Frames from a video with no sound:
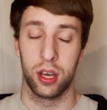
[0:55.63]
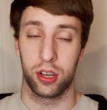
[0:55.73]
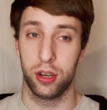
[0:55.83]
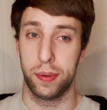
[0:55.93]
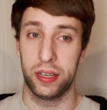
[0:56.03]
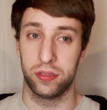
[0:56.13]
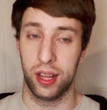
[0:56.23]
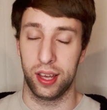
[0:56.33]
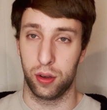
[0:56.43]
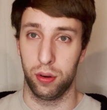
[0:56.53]
could be
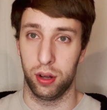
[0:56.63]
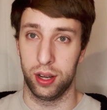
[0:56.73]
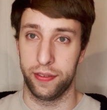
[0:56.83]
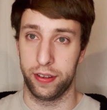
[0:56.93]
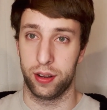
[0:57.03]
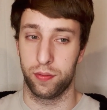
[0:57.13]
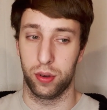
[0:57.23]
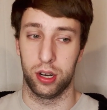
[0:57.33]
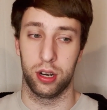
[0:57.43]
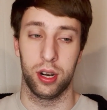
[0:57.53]
really cool if it
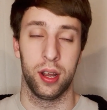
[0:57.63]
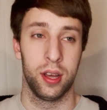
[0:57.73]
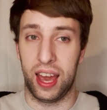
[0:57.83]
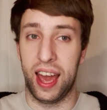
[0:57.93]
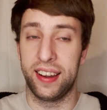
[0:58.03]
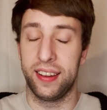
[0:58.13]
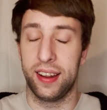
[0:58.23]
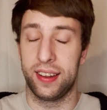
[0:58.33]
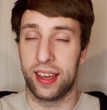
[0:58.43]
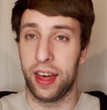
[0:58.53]
were
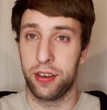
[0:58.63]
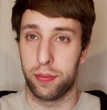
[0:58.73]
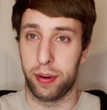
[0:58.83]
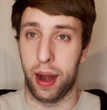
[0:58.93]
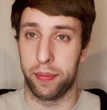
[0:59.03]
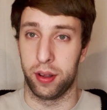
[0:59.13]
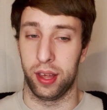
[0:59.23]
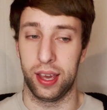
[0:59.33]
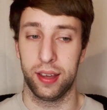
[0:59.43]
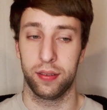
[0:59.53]
edited together
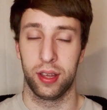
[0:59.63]
properly